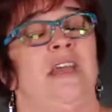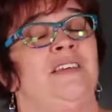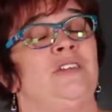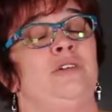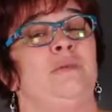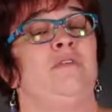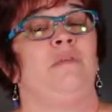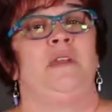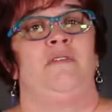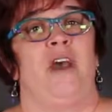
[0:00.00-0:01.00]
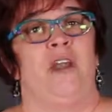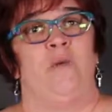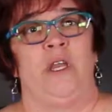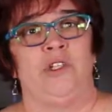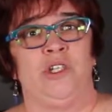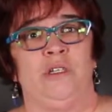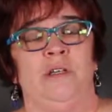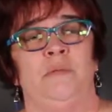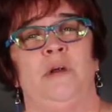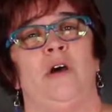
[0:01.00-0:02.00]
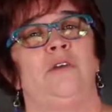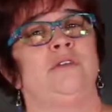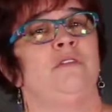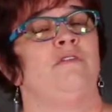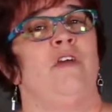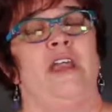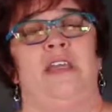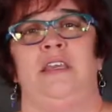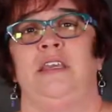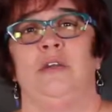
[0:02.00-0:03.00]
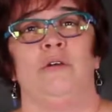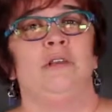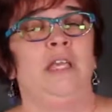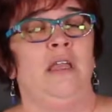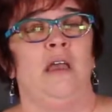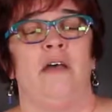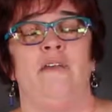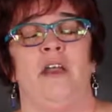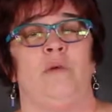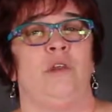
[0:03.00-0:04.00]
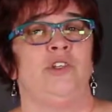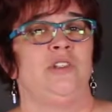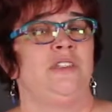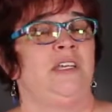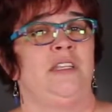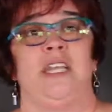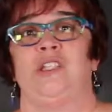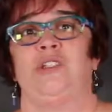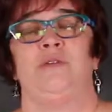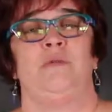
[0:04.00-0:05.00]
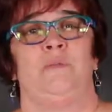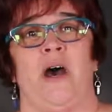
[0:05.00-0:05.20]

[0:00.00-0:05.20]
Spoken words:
This could be from the evaluation, but also for any yearly evaluations that they do,